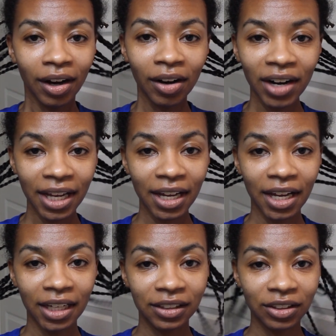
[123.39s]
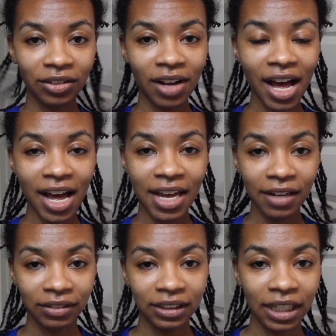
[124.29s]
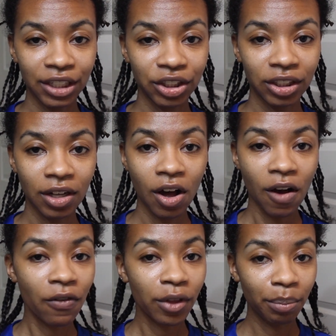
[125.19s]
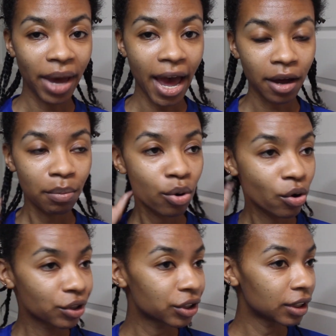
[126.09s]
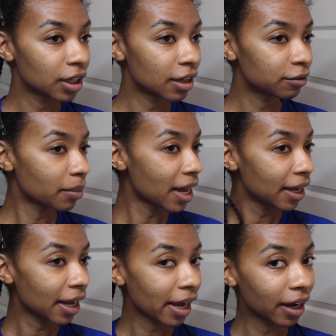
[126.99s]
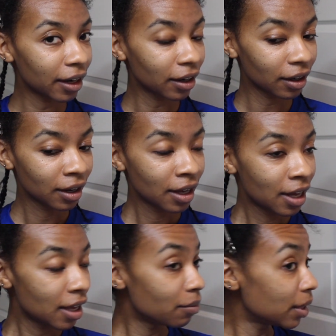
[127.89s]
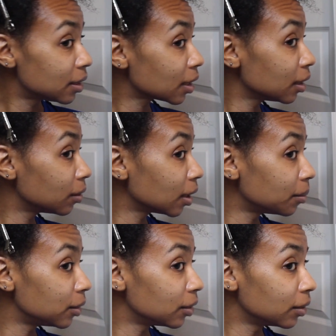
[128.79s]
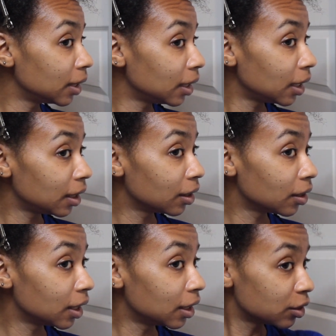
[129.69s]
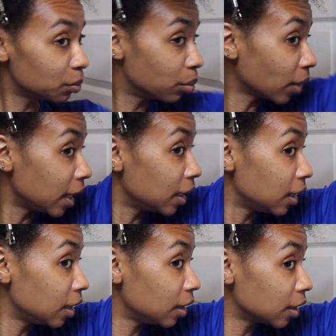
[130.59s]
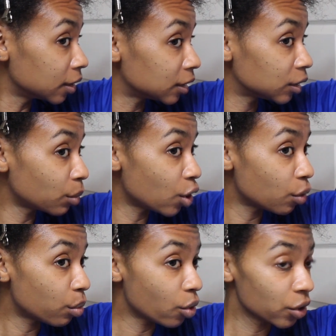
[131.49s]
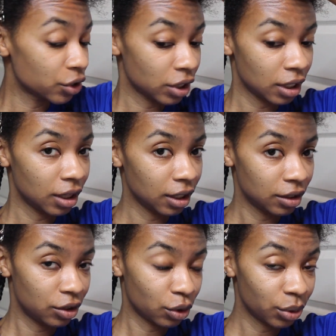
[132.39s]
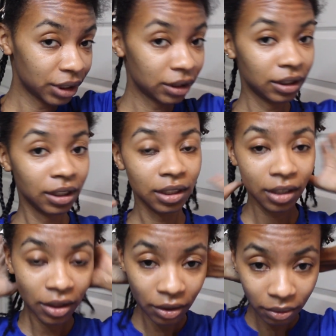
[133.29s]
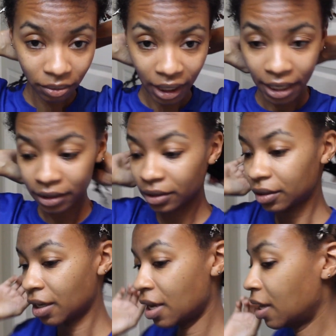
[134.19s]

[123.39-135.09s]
Alright guys, so I have sectioned off the back portion of my hair, and basically what I'm doing here is braiding a small portion and then twisting the rest.